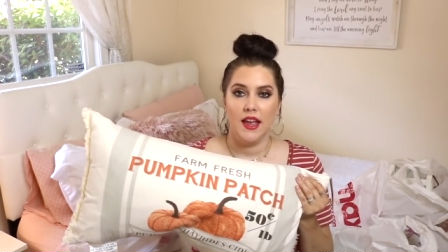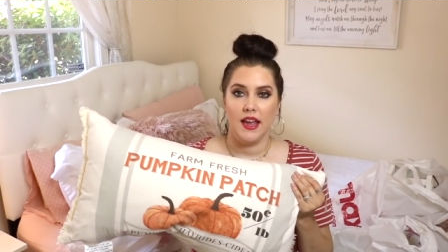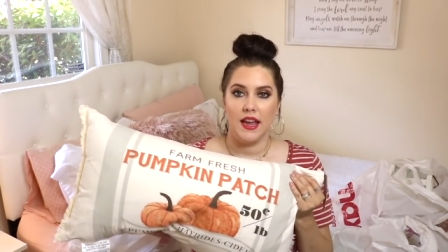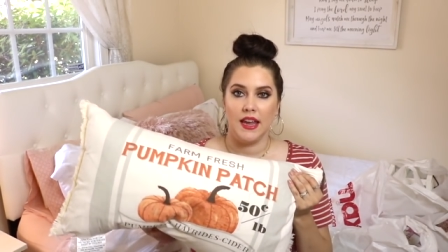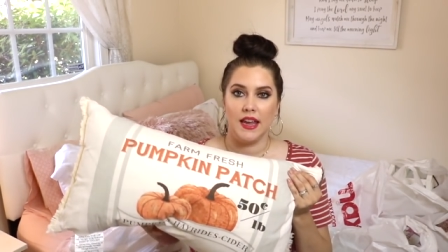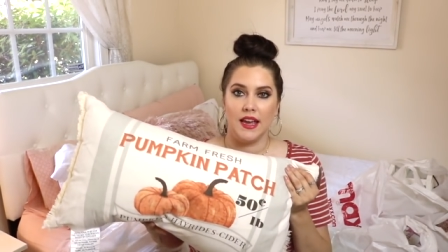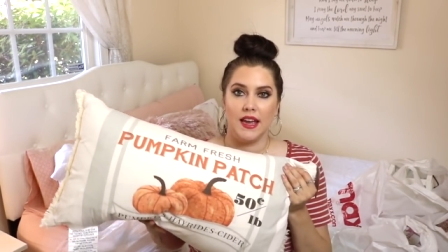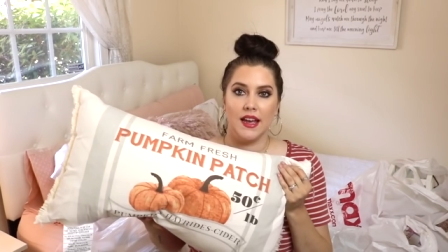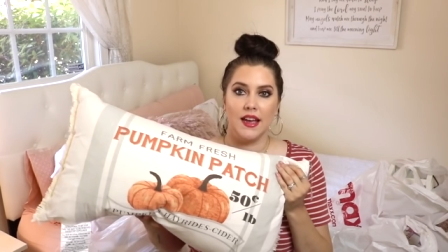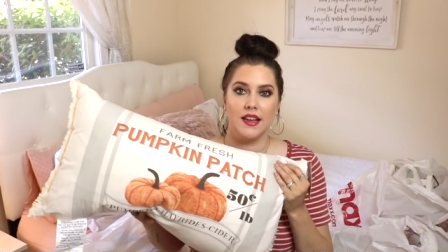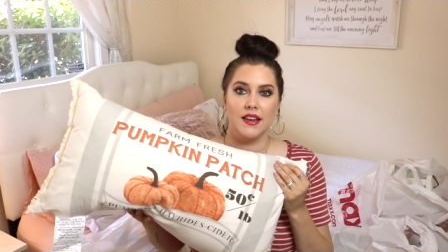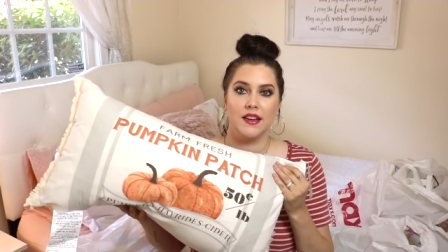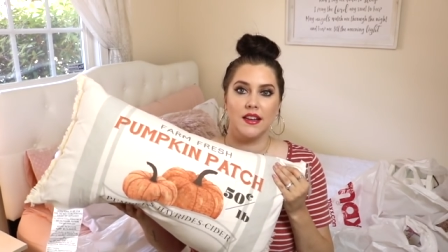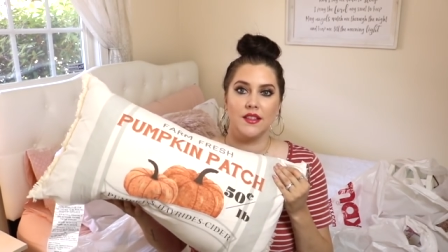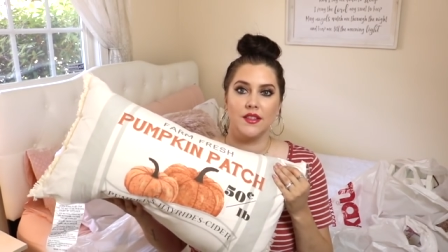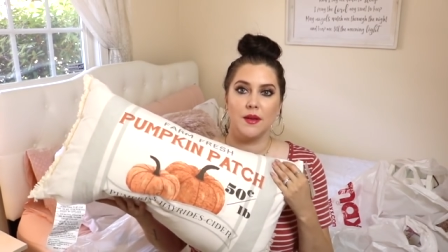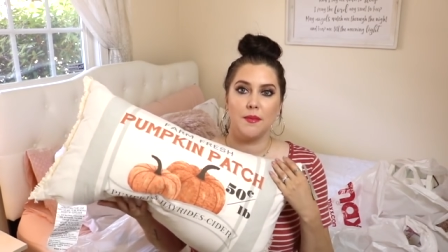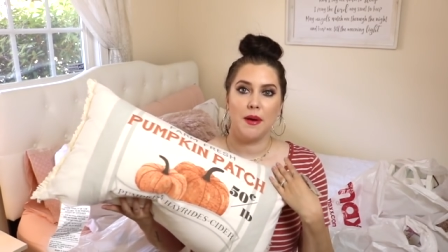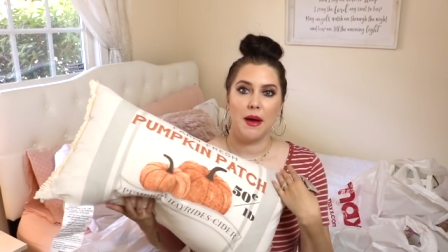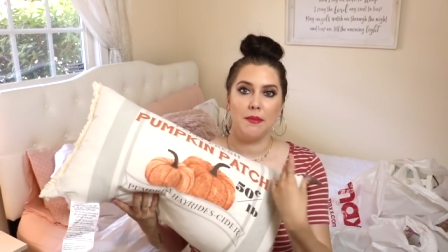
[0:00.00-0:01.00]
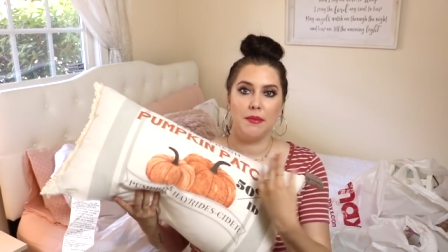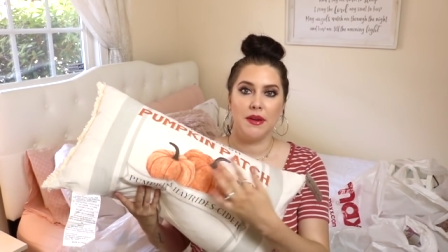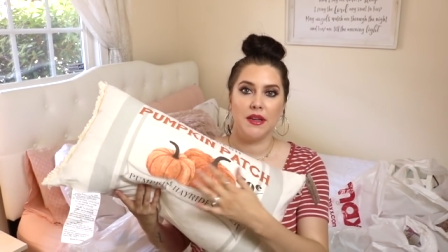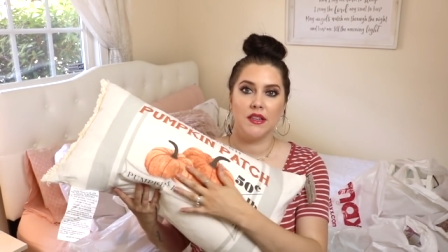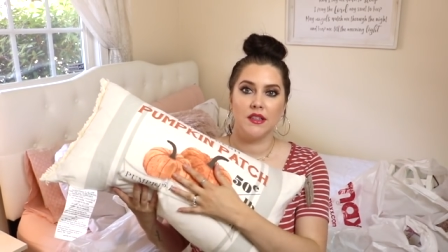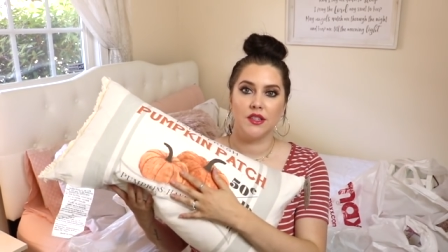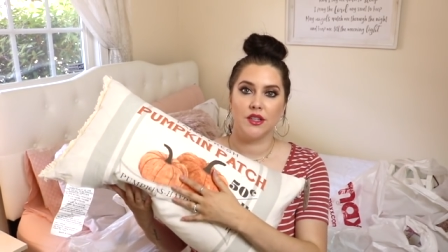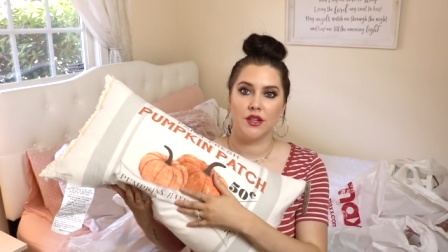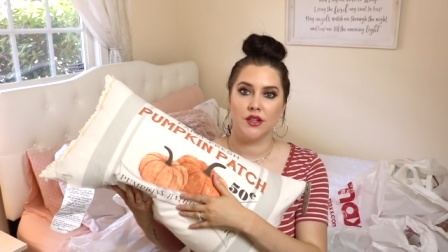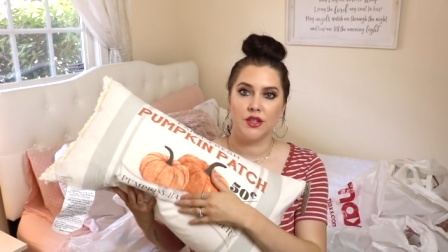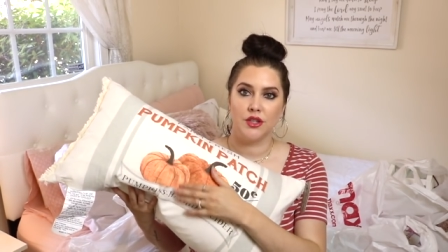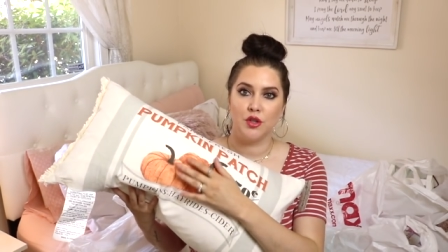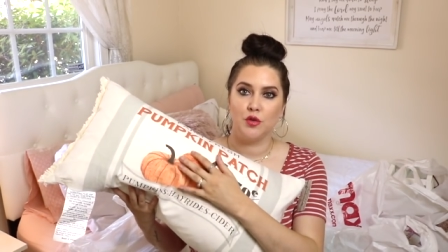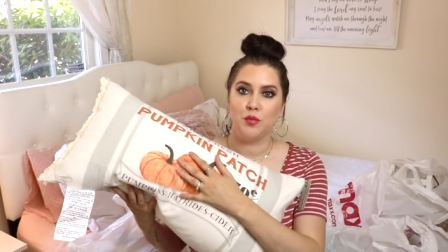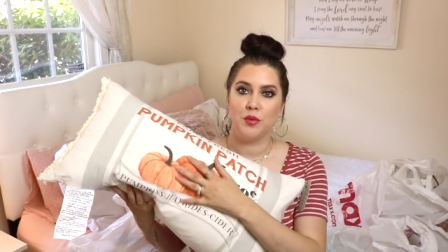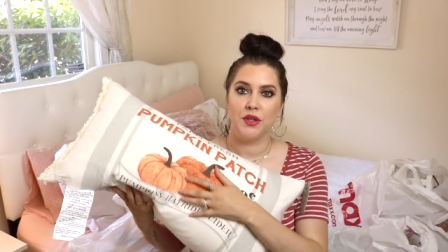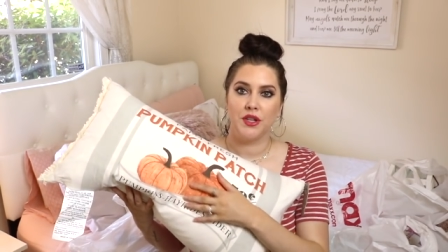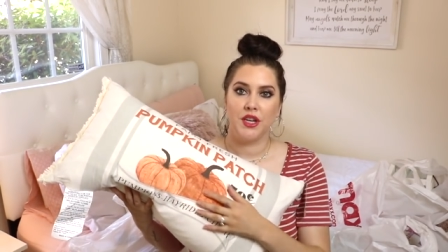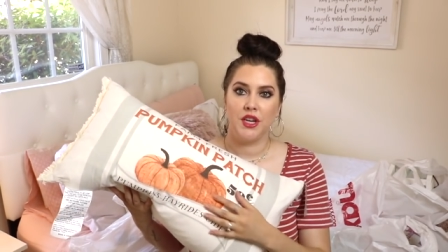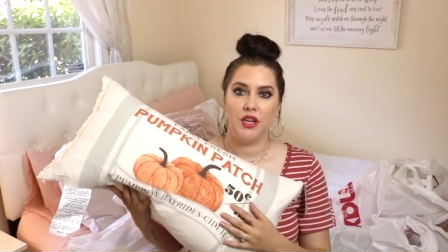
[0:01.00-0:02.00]
and the pumpkins are
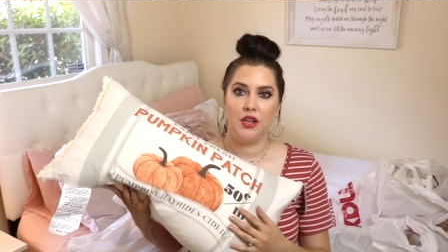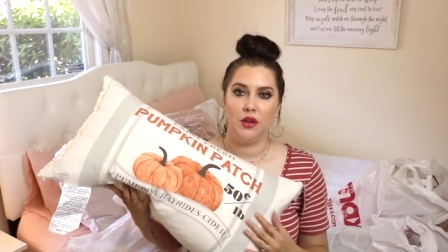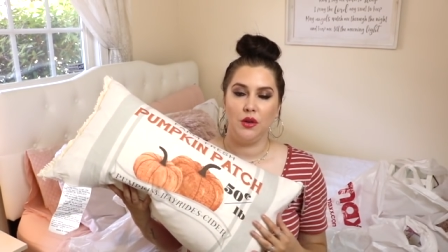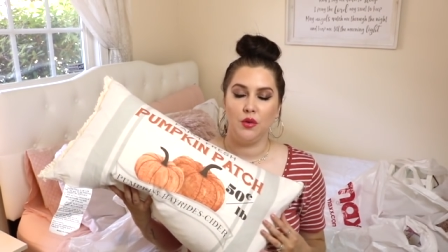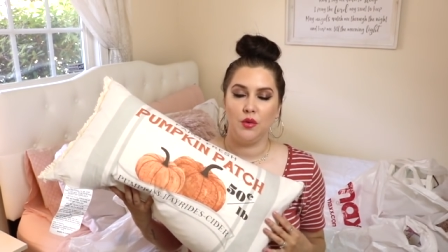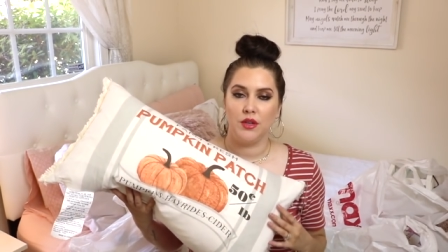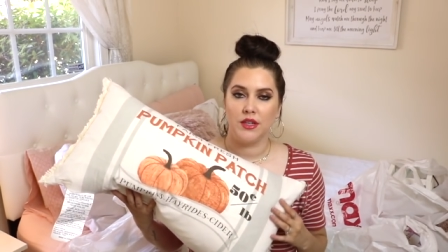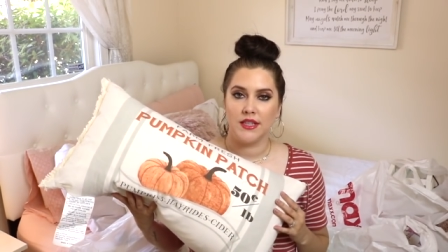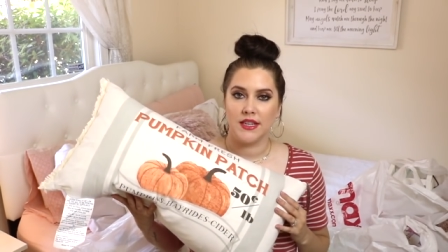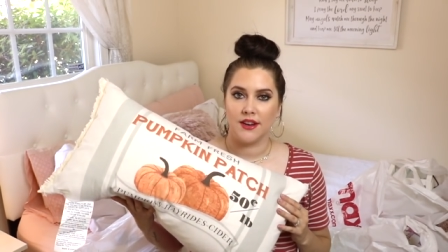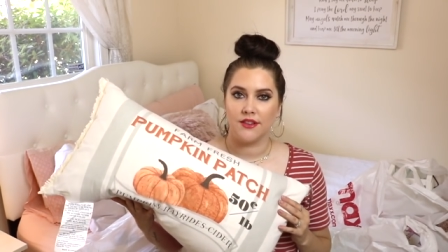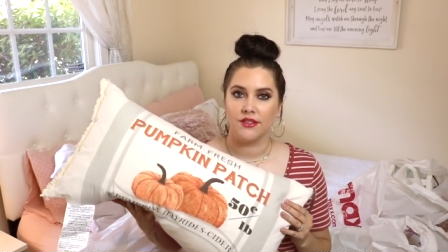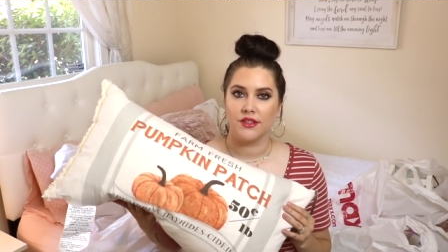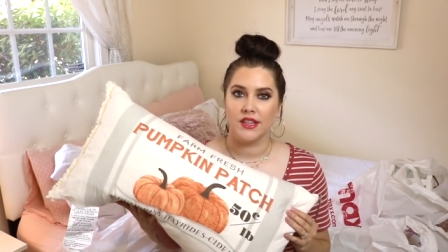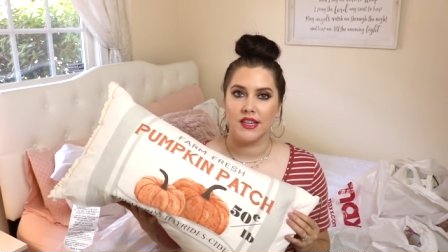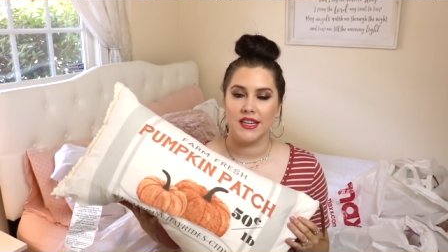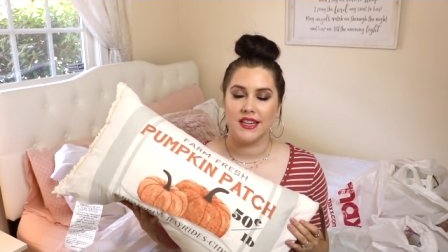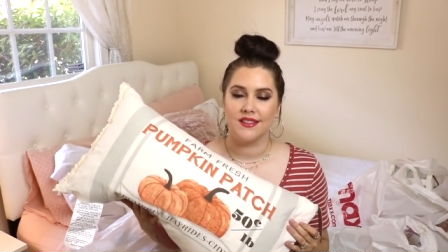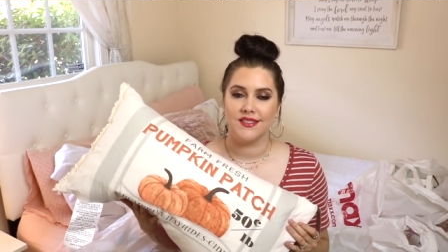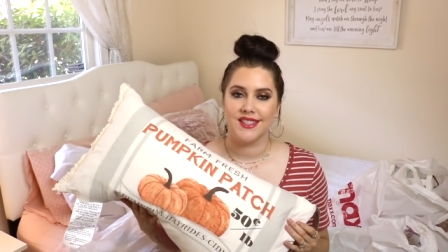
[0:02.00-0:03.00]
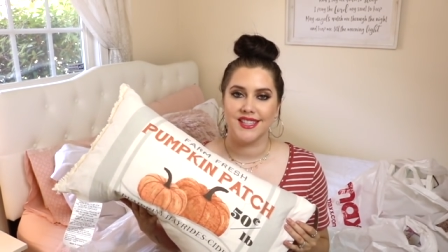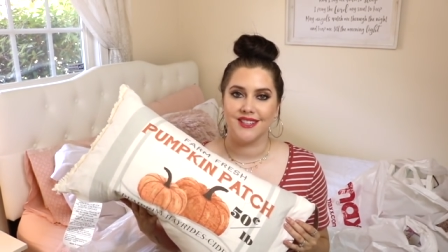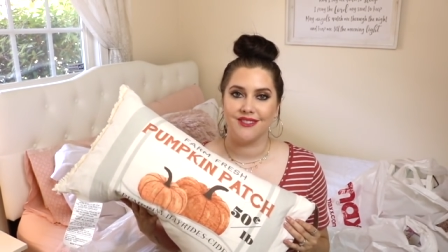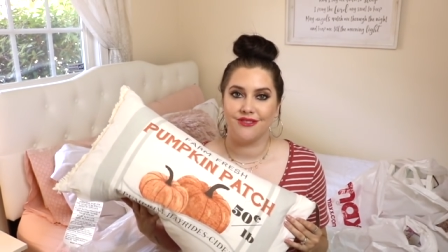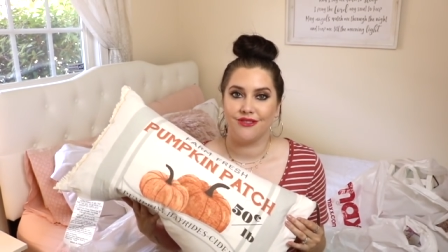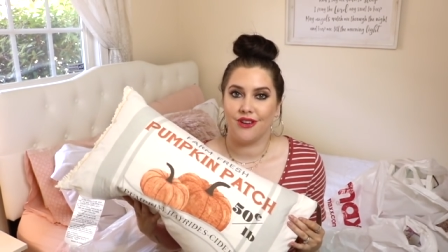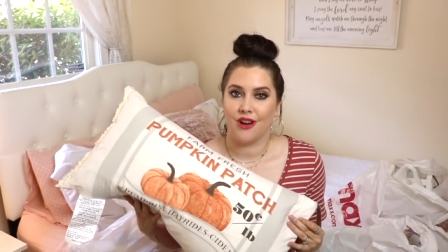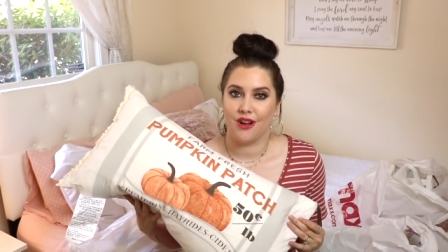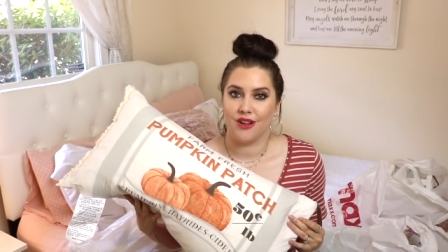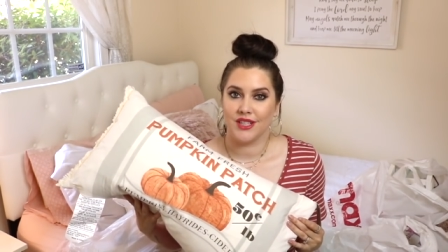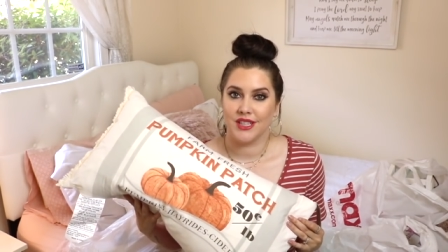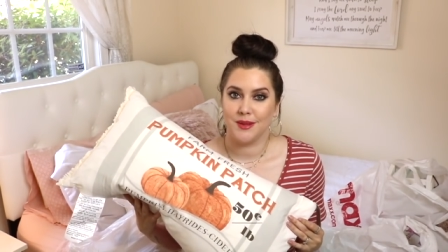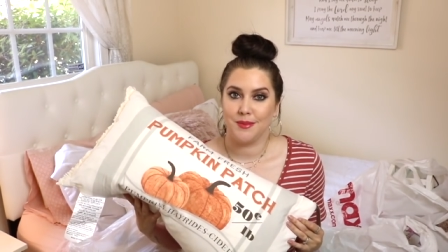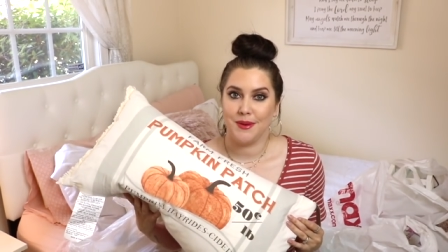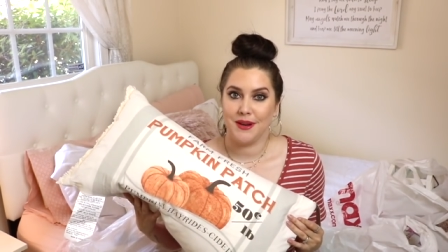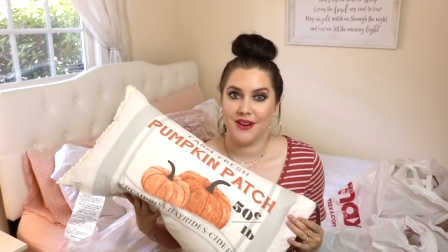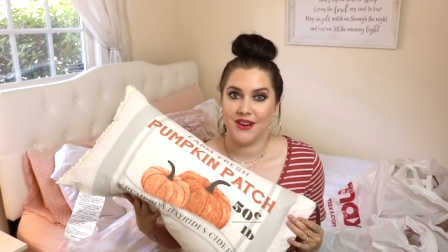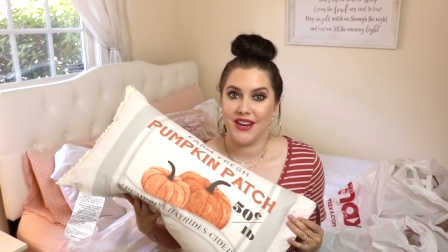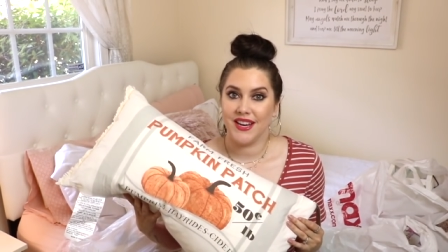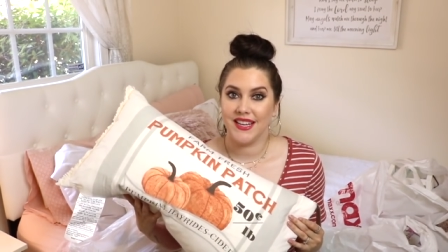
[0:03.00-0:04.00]
super cute definitely gives the fall
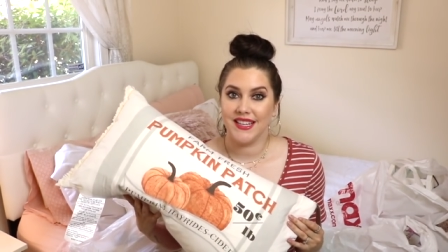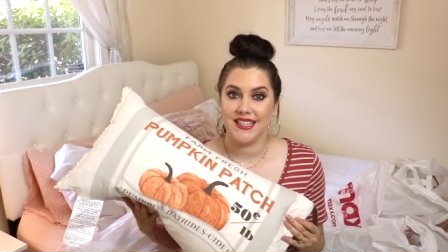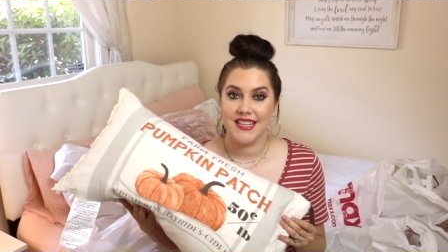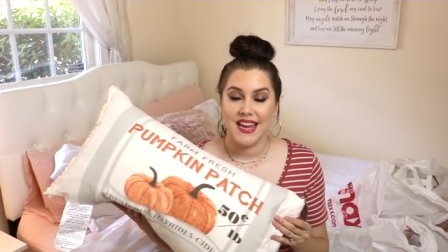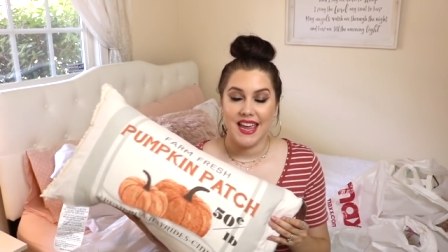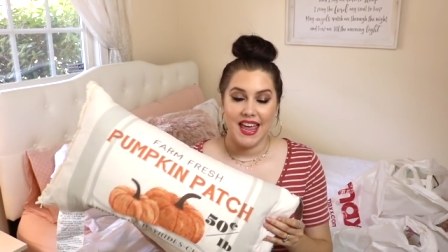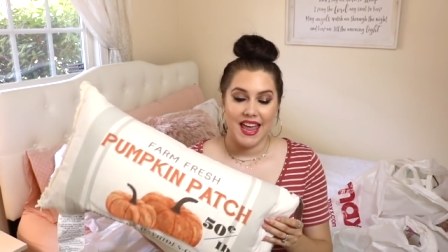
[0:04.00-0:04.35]
spirit